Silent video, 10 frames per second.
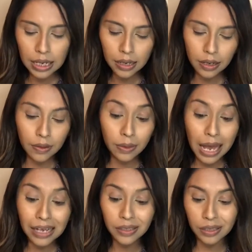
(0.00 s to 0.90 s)
it
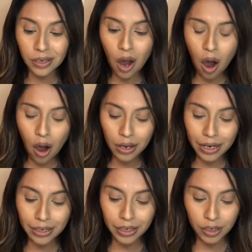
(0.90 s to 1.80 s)
lasts in hot
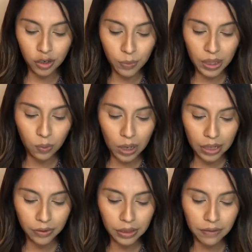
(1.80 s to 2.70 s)
and humid
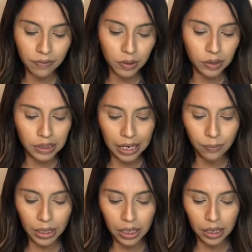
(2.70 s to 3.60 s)
weather, and it feels
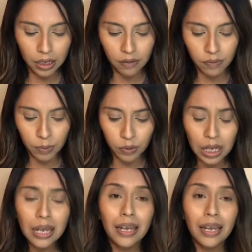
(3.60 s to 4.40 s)
lightweight and comfortable.